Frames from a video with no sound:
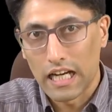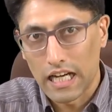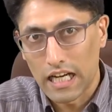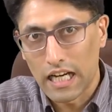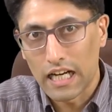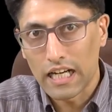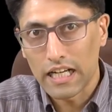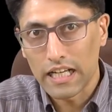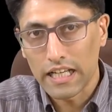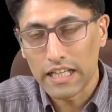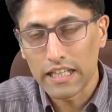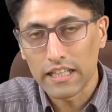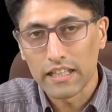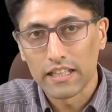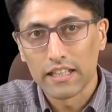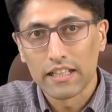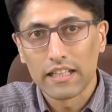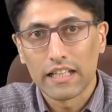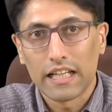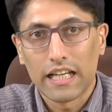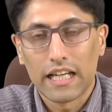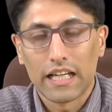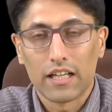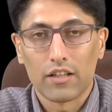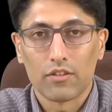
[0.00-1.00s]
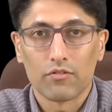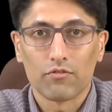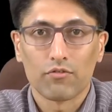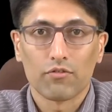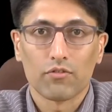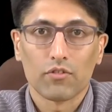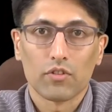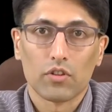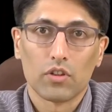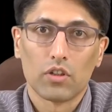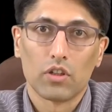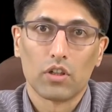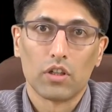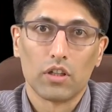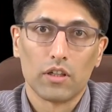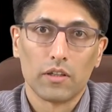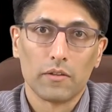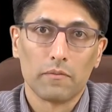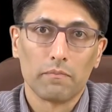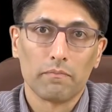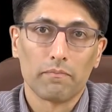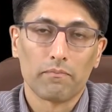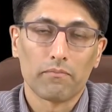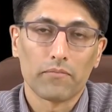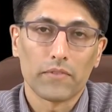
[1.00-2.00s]
I have
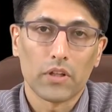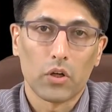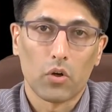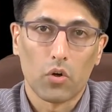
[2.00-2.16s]
um,